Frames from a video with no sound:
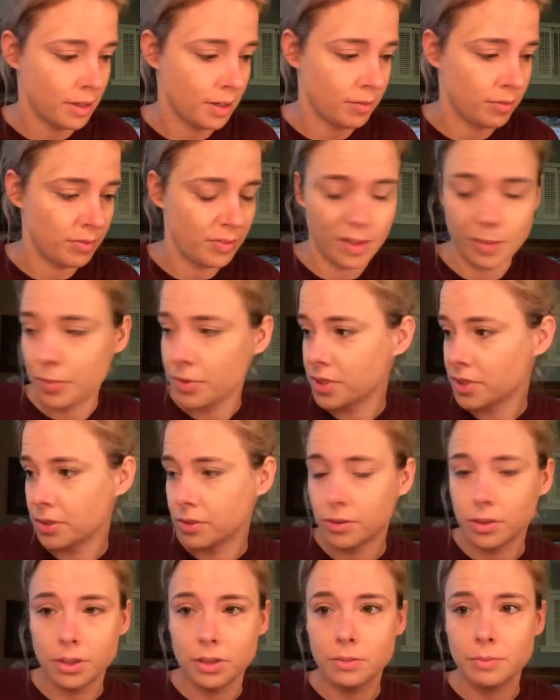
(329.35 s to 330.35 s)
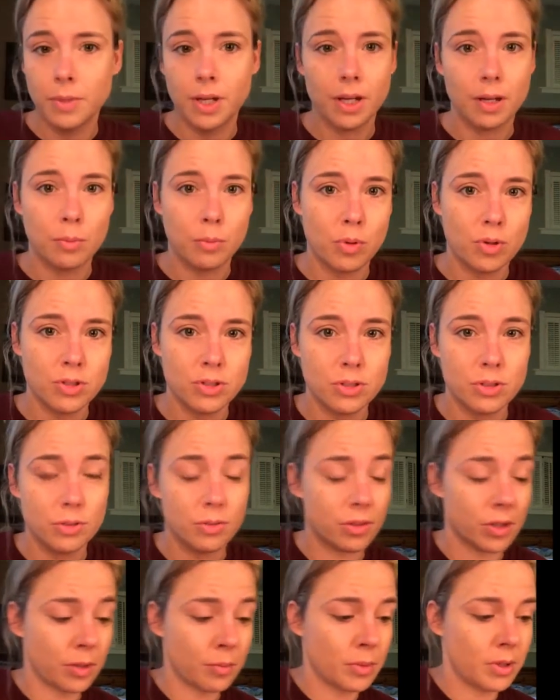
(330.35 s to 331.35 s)
I have a bazillion makeup brushes
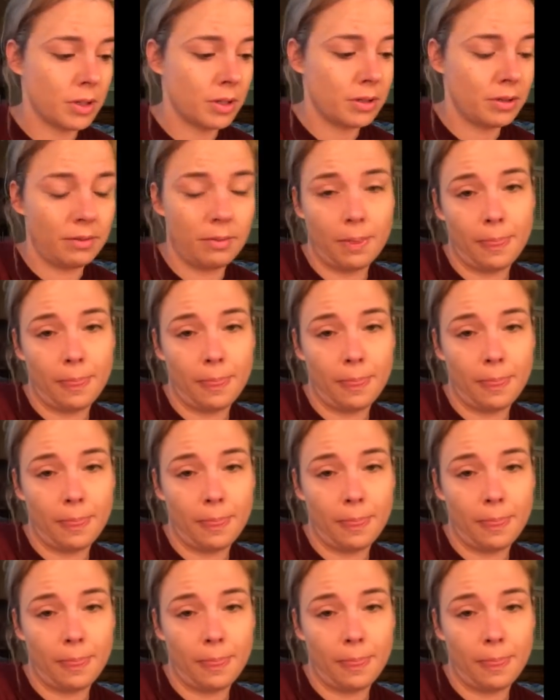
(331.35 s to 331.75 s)
over here, but